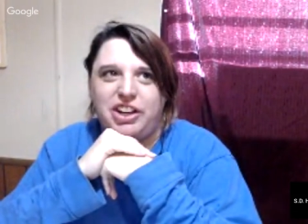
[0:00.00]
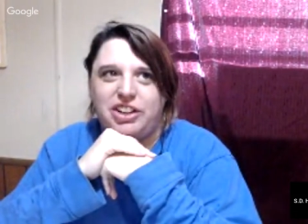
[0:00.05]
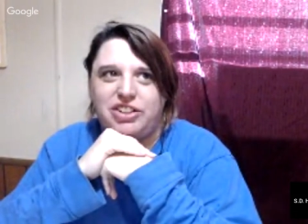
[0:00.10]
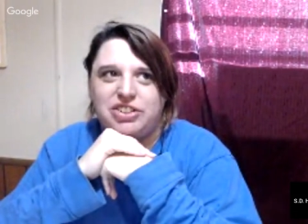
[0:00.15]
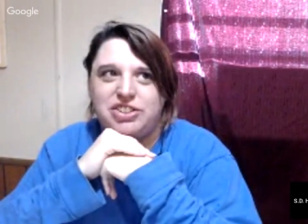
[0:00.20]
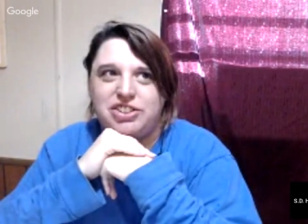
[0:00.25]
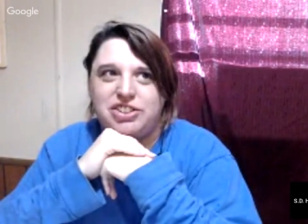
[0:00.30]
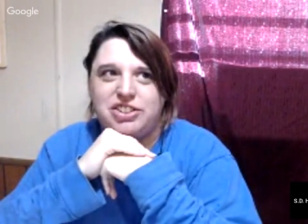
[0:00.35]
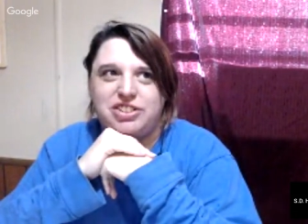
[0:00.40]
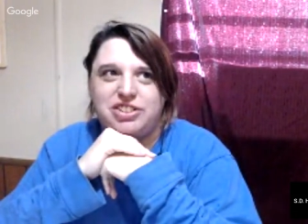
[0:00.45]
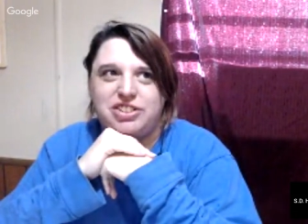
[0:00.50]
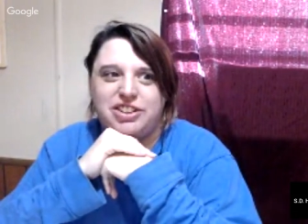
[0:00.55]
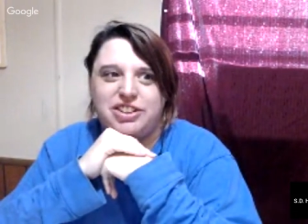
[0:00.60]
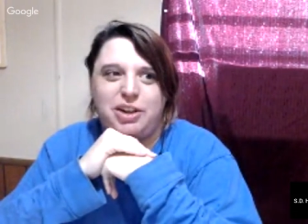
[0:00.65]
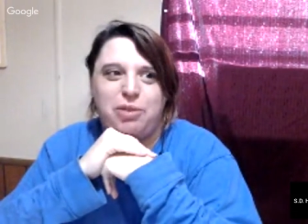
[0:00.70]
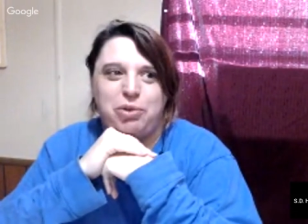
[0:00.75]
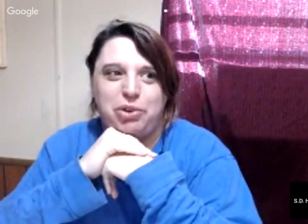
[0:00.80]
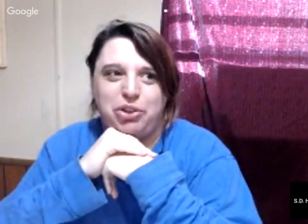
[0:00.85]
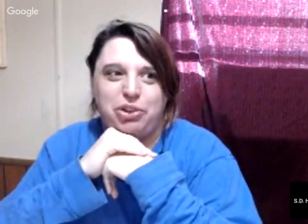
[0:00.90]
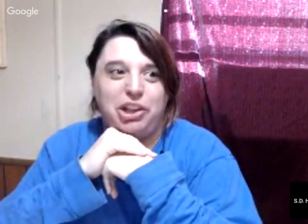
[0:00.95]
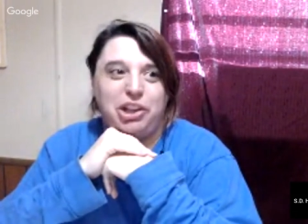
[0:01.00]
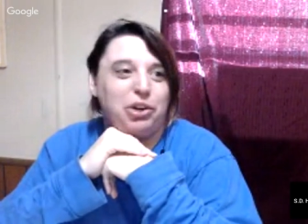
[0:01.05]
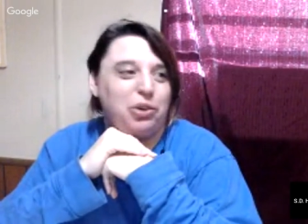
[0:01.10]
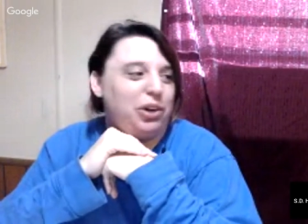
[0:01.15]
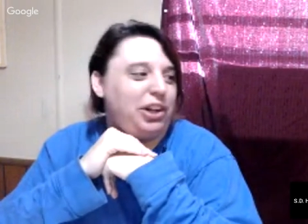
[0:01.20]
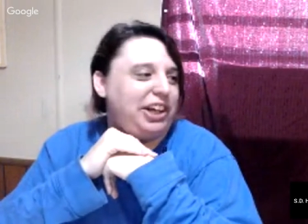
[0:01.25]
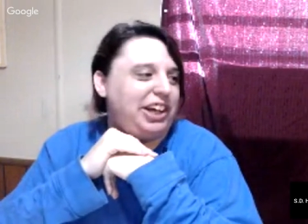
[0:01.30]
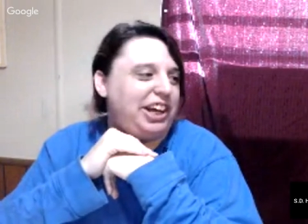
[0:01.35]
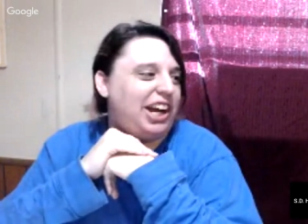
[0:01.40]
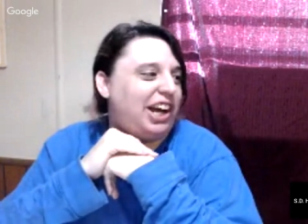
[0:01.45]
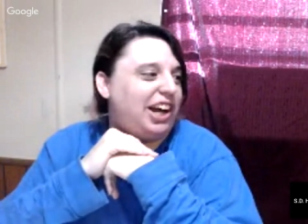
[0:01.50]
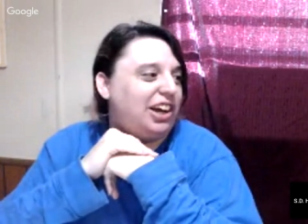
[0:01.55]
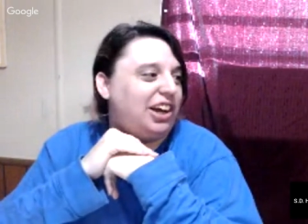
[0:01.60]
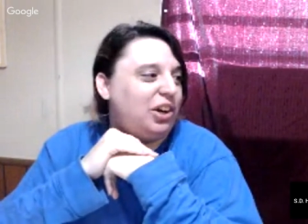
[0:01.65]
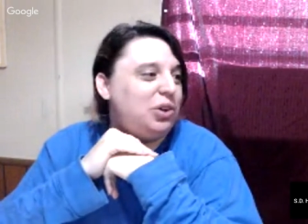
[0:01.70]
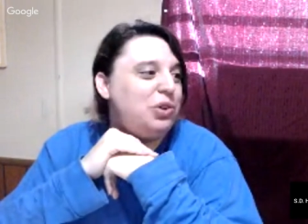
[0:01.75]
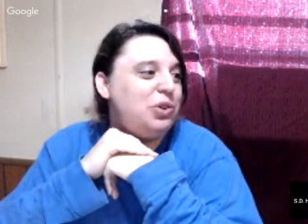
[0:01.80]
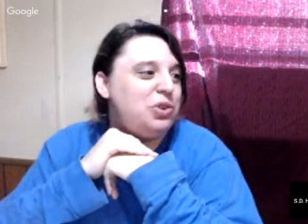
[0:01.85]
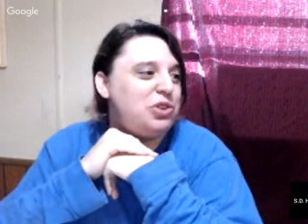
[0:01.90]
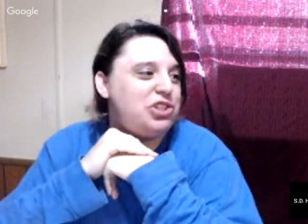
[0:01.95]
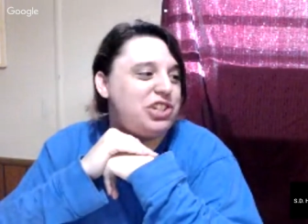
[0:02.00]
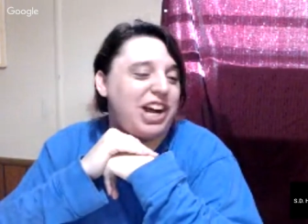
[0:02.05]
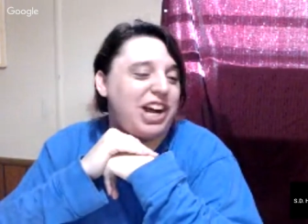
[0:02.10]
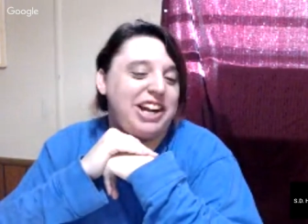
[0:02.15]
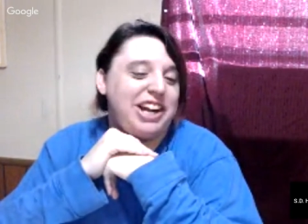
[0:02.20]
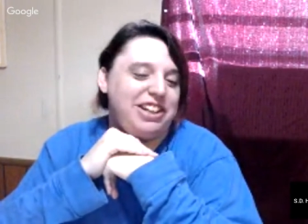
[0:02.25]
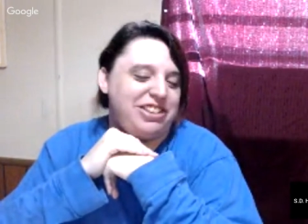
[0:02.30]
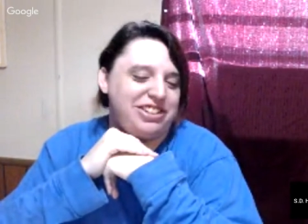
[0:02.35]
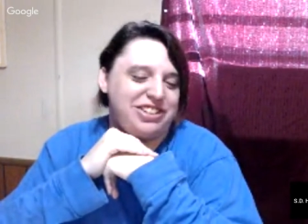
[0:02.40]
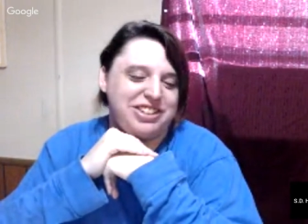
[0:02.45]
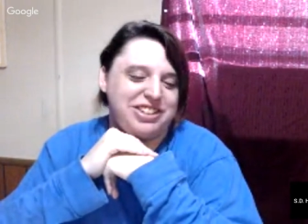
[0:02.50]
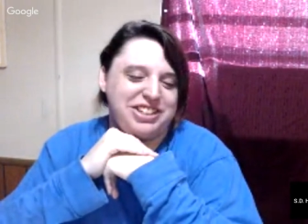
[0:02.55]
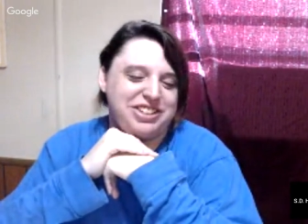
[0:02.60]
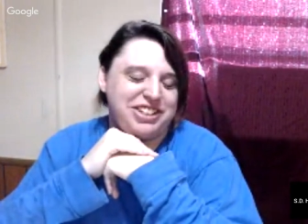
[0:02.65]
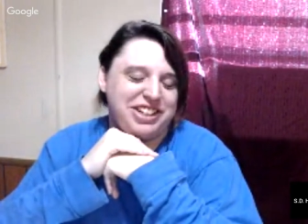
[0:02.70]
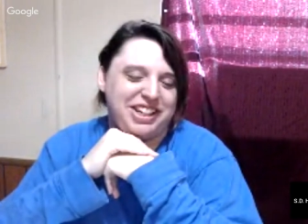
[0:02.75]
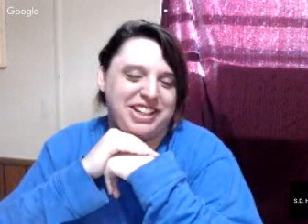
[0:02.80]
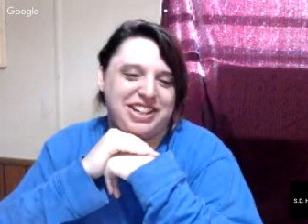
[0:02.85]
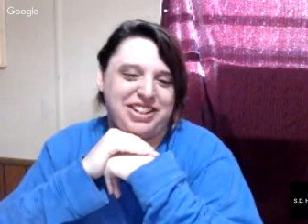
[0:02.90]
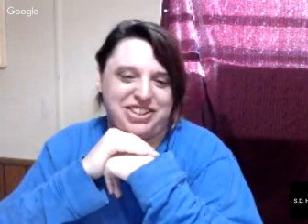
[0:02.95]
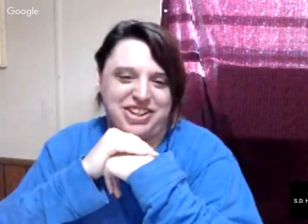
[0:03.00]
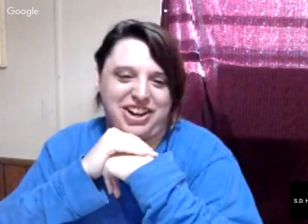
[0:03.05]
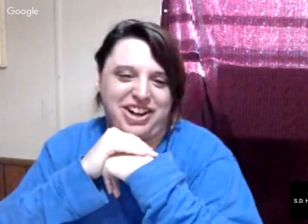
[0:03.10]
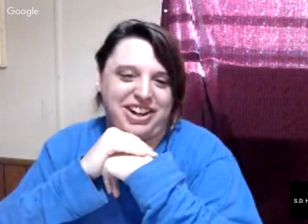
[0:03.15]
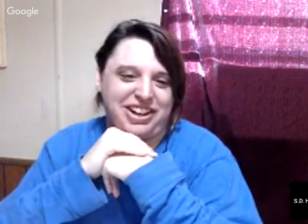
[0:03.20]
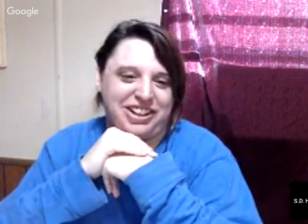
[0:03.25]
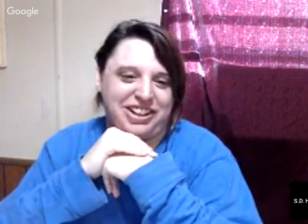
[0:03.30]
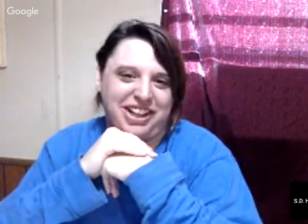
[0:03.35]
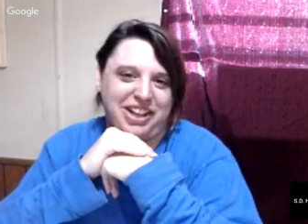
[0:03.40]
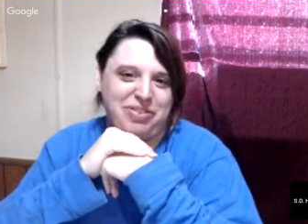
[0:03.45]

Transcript: It's just that it was literally ooh, shiny, this needs to get done.